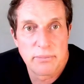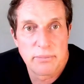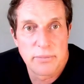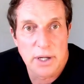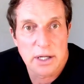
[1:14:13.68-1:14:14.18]

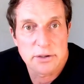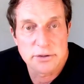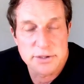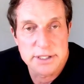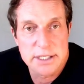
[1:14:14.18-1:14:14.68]

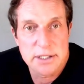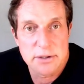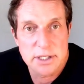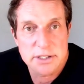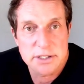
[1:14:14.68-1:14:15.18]
doctors a year
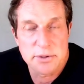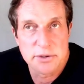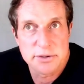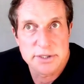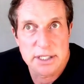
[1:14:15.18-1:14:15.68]
that's
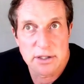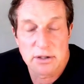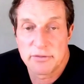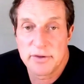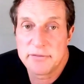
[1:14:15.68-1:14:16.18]
producing, and only
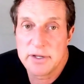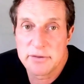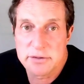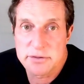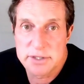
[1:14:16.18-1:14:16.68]
50 of
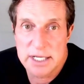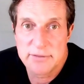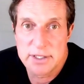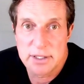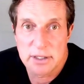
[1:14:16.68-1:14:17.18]
those are
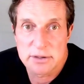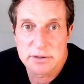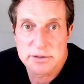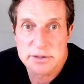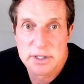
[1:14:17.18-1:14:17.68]
Navy
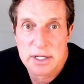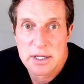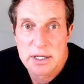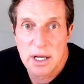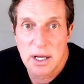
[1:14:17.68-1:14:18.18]
doctors.
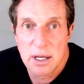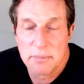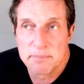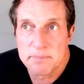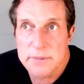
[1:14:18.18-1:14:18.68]

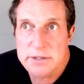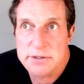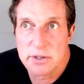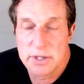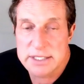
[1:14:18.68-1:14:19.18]
Um,
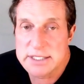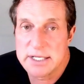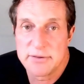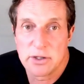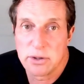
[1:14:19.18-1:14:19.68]
so that's not
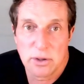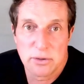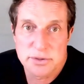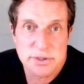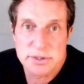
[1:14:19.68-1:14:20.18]
even
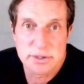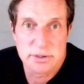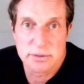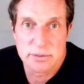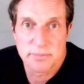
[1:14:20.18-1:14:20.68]
close
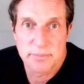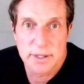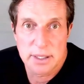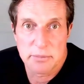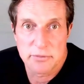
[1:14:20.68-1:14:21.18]
to the
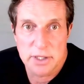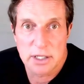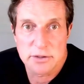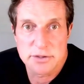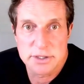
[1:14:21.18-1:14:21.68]
number of
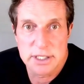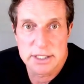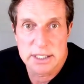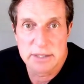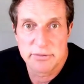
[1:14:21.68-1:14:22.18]
doctors you need to
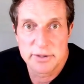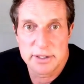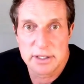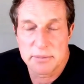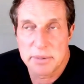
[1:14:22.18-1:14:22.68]
keep
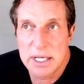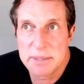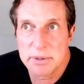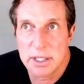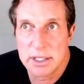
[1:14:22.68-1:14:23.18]
feeding the
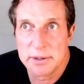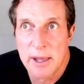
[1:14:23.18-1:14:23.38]
pipeline